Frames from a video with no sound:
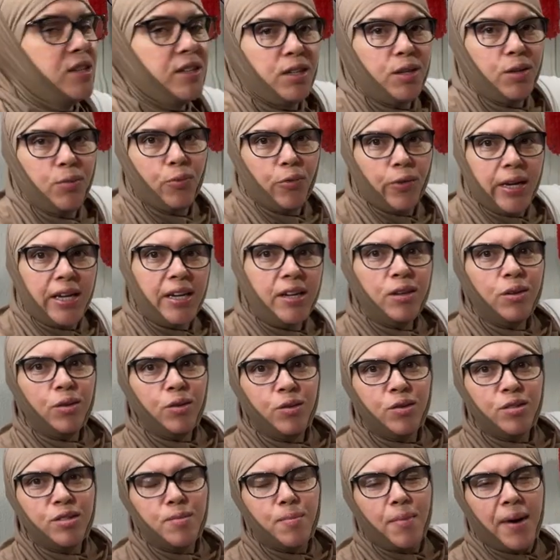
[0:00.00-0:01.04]

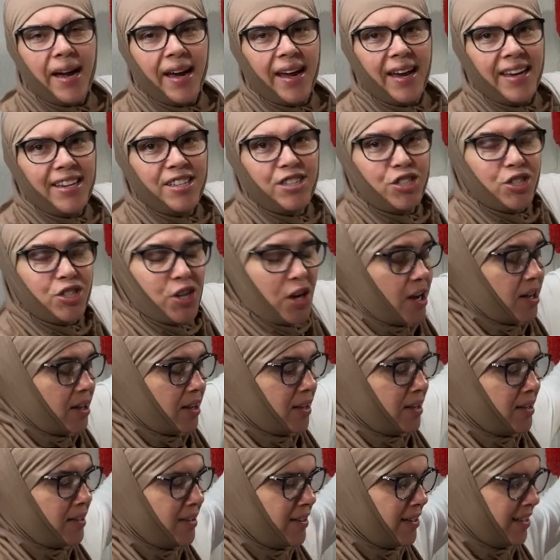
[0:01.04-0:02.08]
reuse my
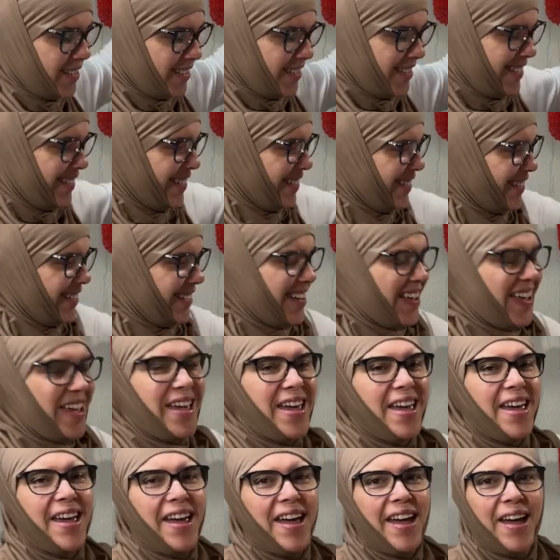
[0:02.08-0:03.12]
jug
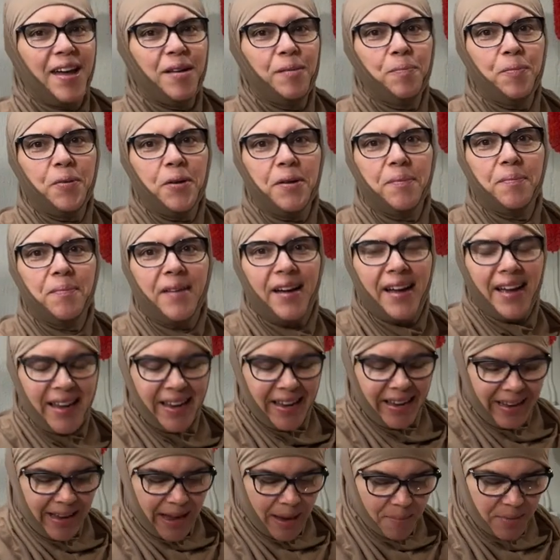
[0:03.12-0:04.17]
and
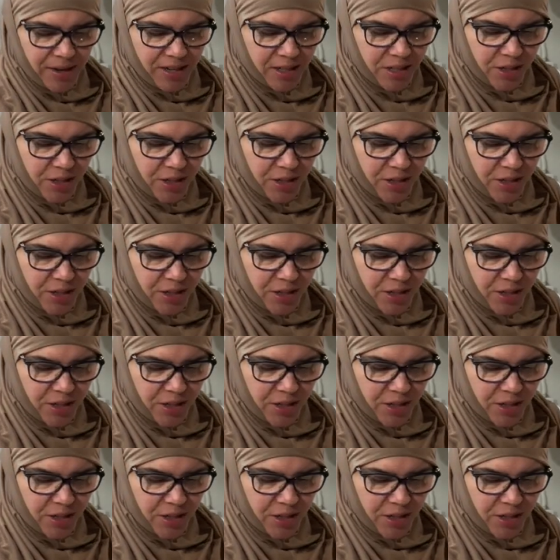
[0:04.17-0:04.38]
I'm going to